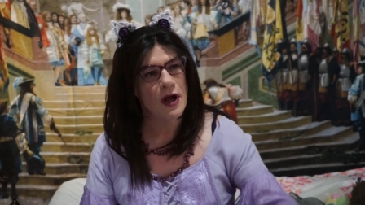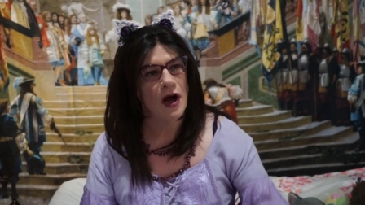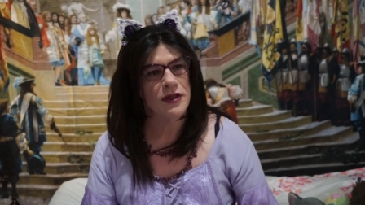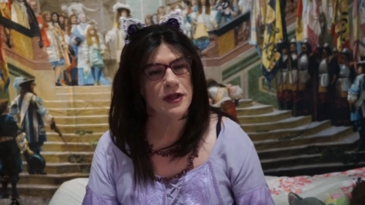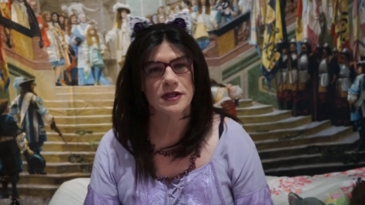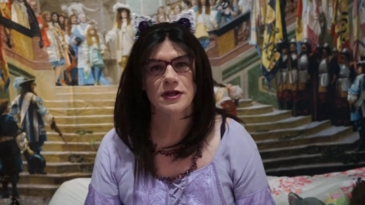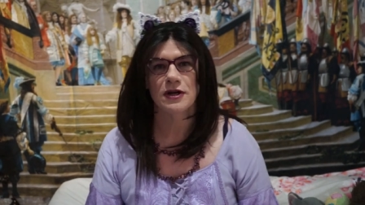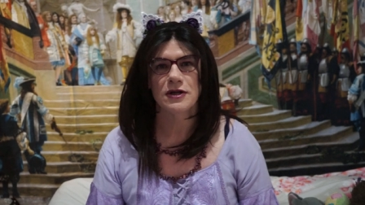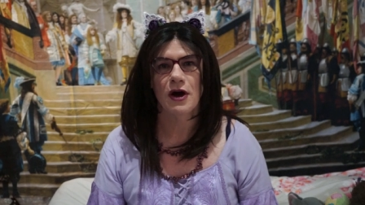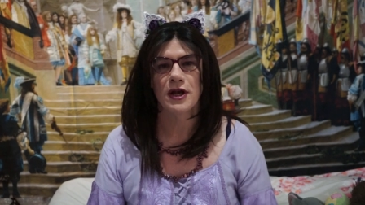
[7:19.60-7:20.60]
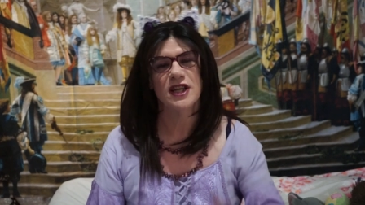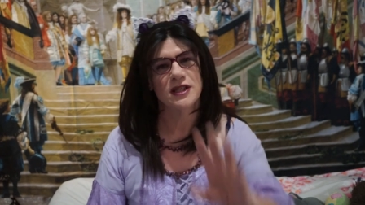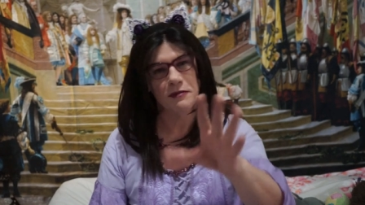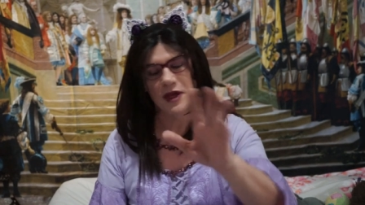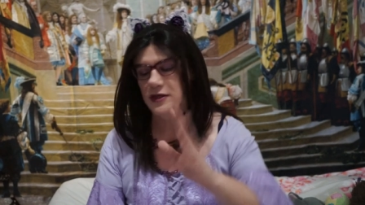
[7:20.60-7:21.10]
I think this guy's hiding
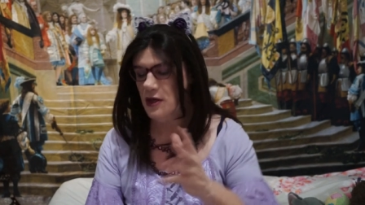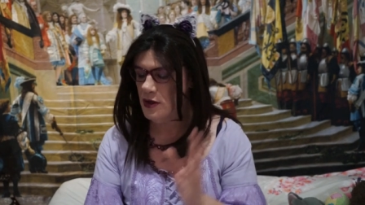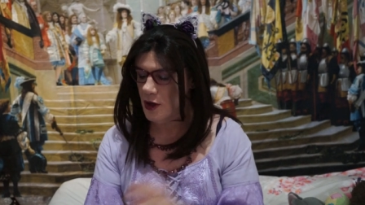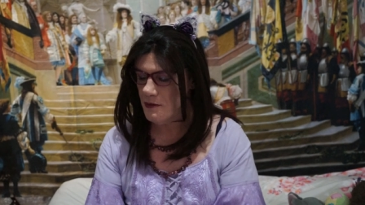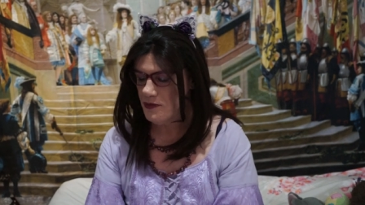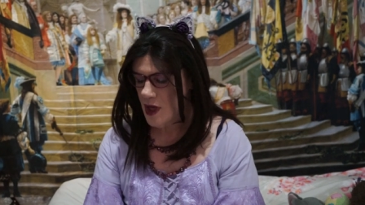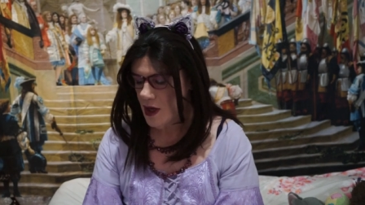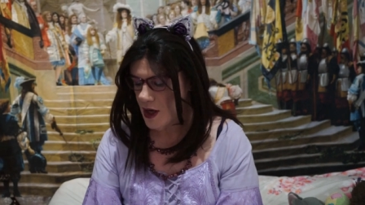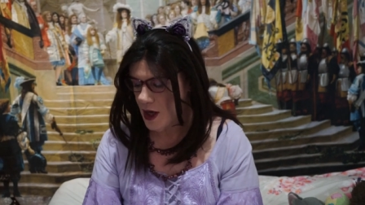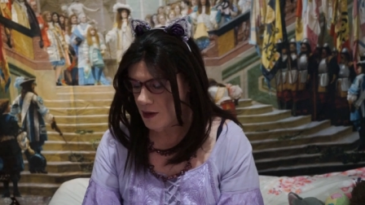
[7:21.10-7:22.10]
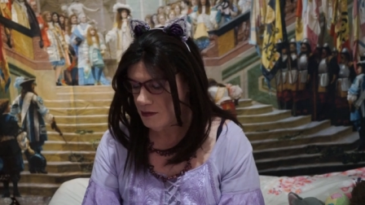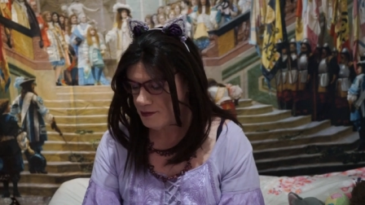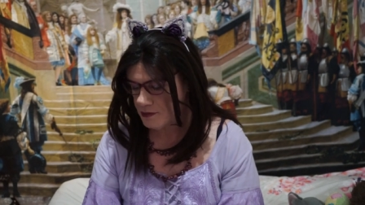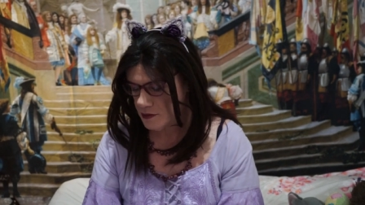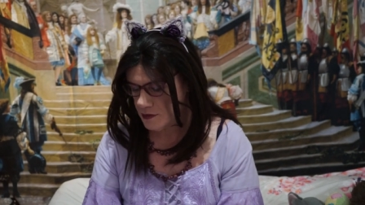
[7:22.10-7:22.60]
something. So, you know, um,
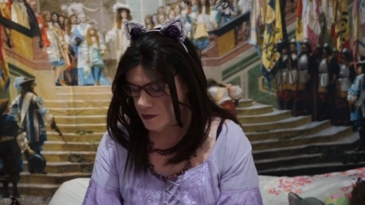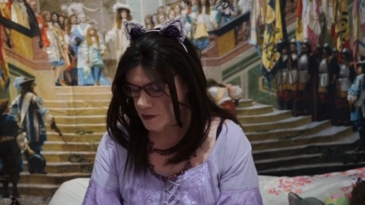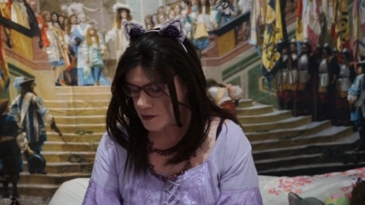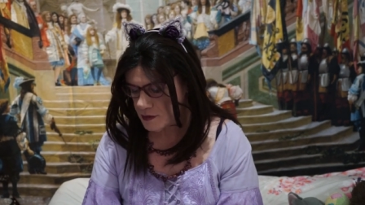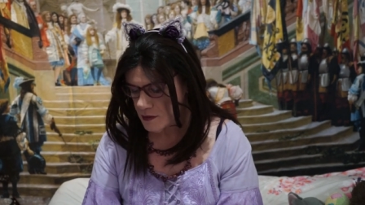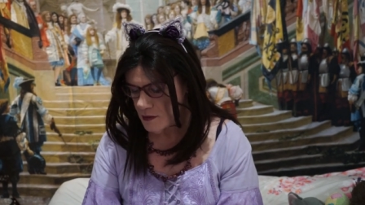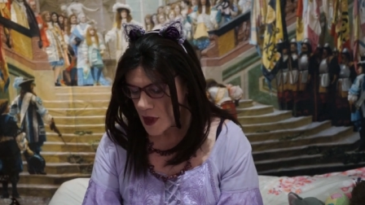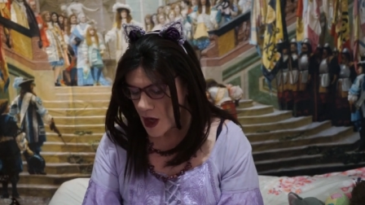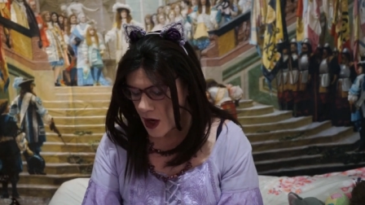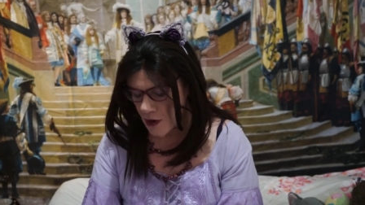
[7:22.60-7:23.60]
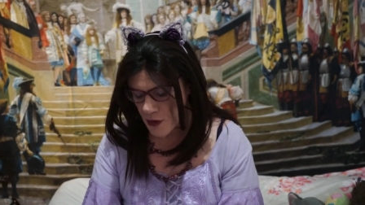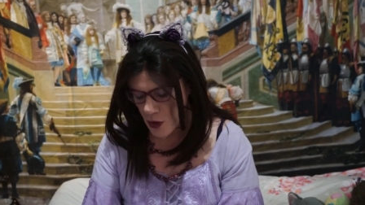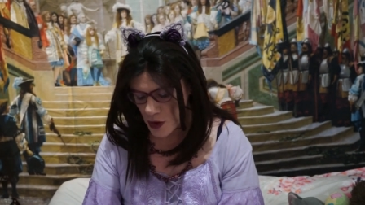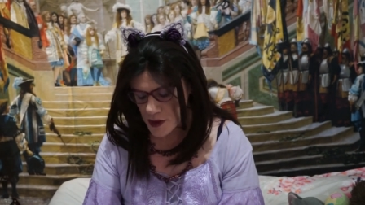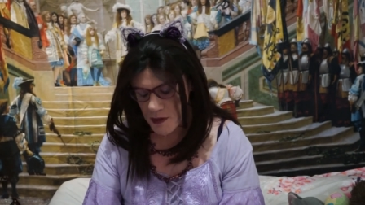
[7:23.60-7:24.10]
of
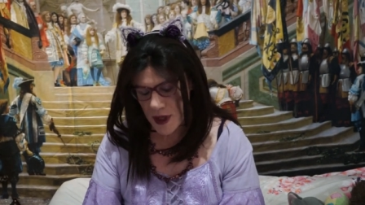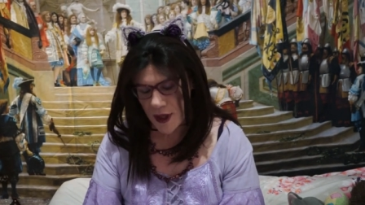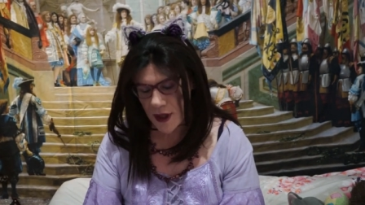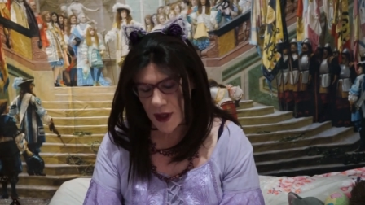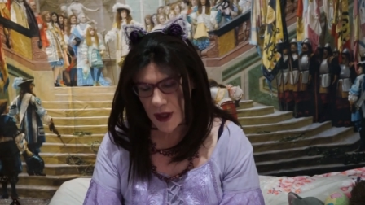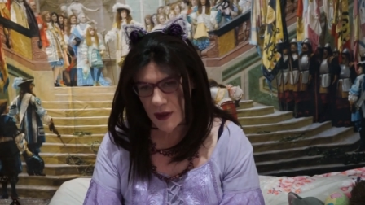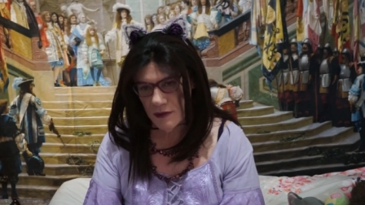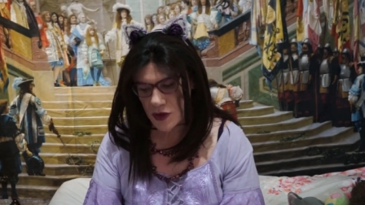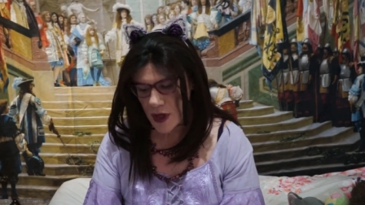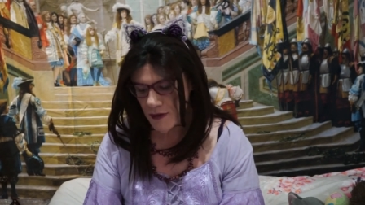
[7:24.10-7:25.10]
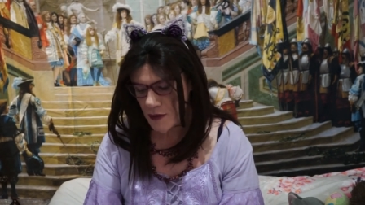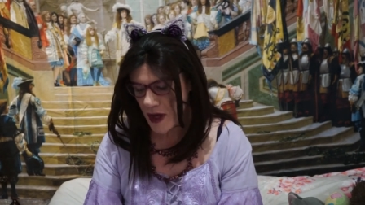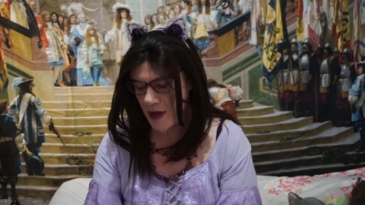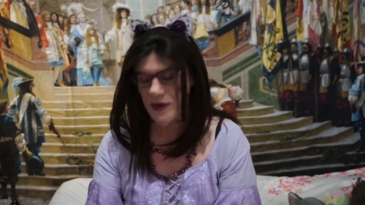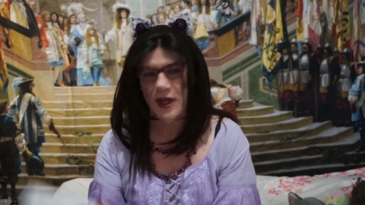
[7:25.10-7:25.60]
course, being um, Traveller,
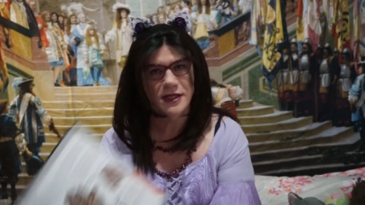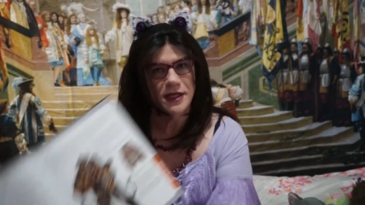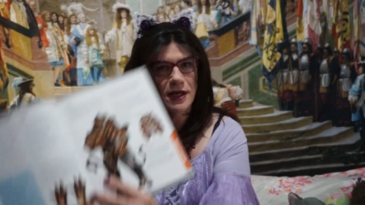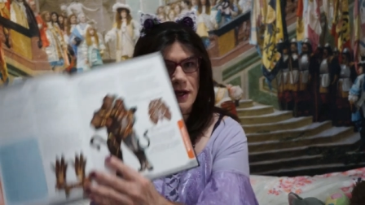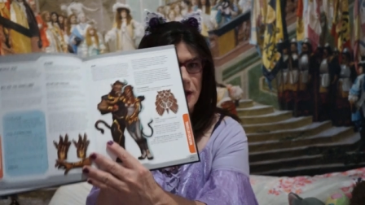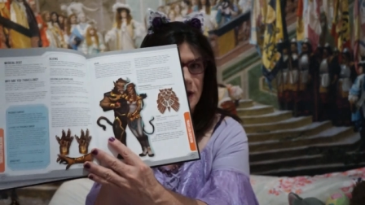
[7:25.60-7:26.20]
we have classic